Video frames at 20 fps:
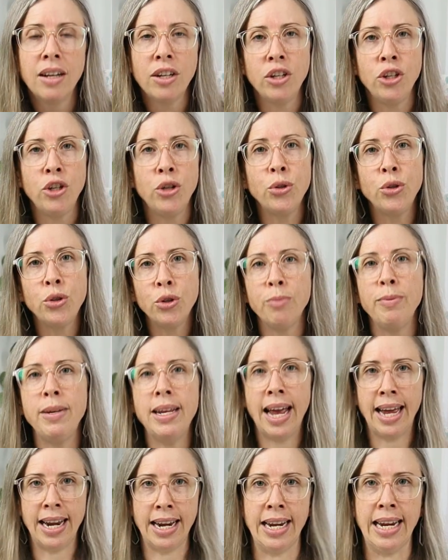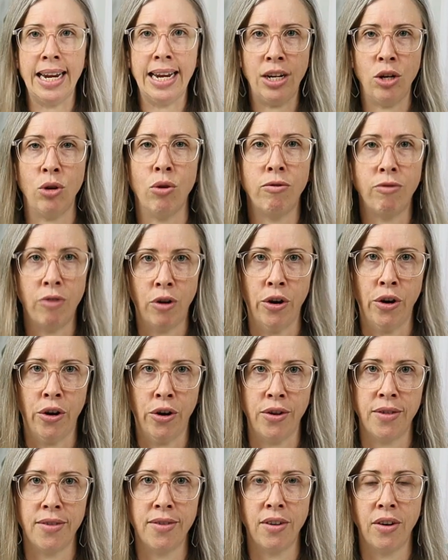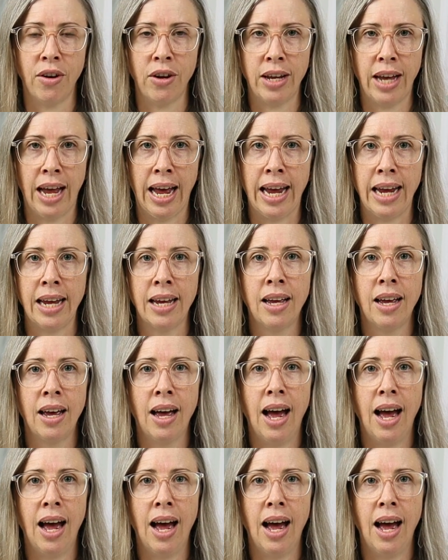You should be editing your photos, okay?